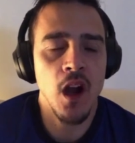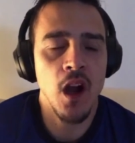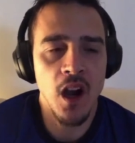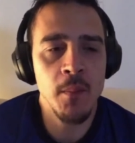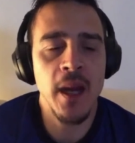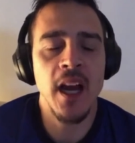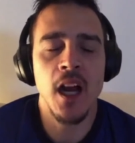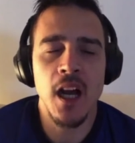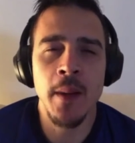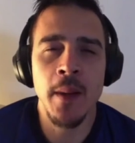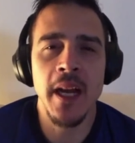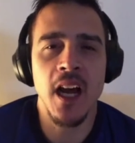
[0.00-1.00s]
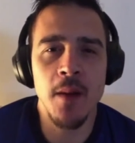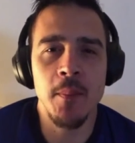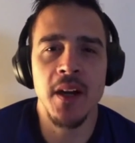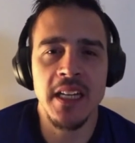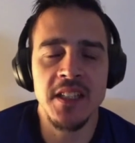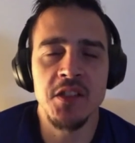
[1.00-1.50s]
All right, my
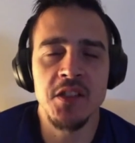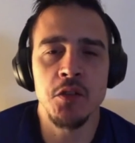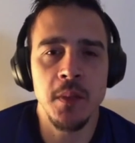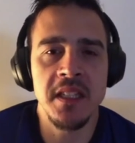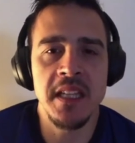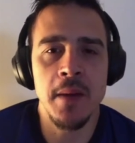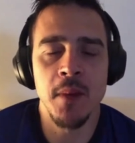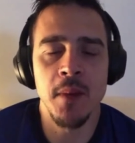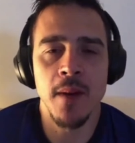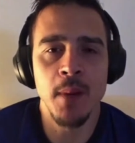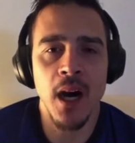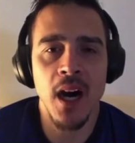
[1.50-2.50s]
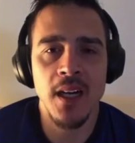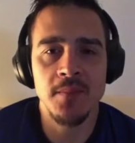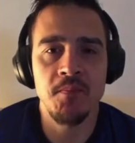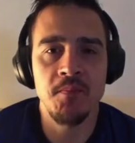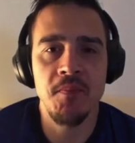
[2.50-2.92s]
cop-out answer will be Demba Ba.